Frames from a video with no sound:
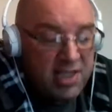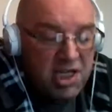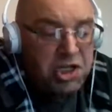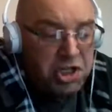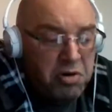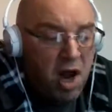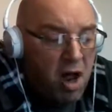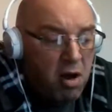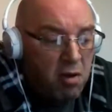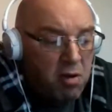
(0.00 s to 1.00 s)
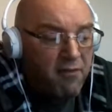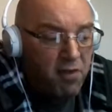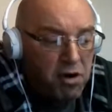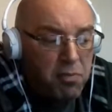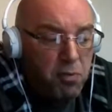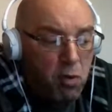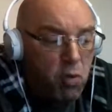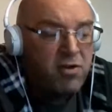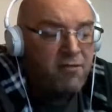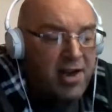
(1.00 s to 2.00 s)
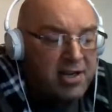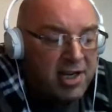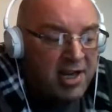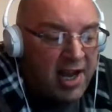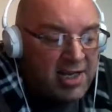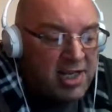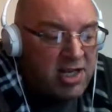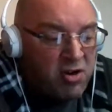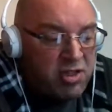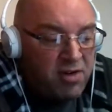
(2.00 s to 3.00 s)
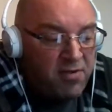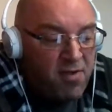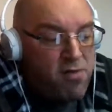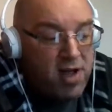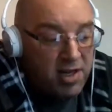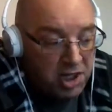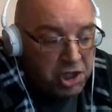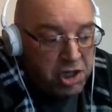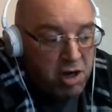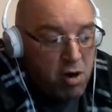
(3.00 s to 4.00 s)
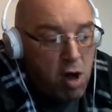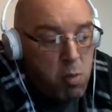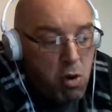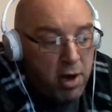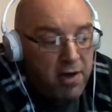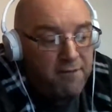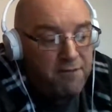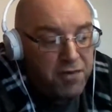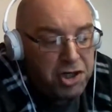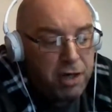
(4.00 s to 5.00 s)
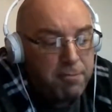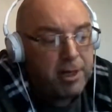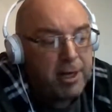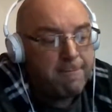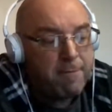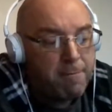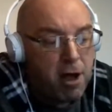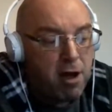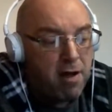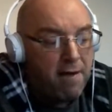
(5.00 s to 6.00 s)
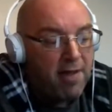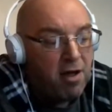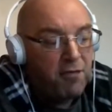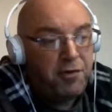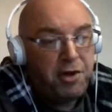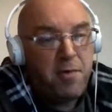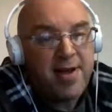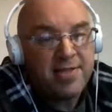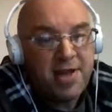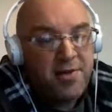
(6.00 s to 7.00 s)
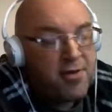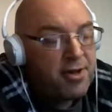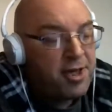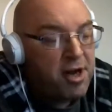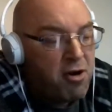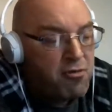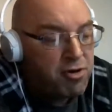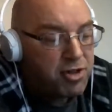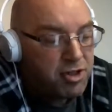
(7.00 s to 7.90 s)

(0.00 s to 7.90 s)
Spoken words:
Did you know volleyball was invented in 1895? Did you know Hawaii officially became a part of the US in 1900?